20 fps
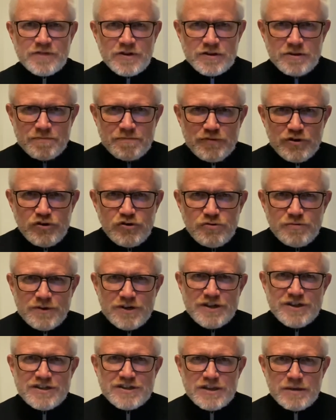The
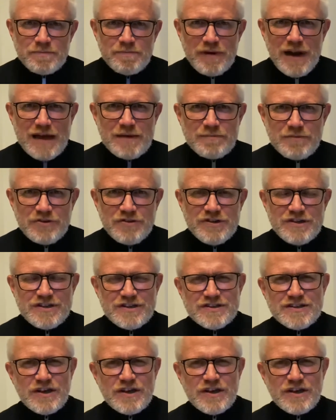blueberries, the blackberries,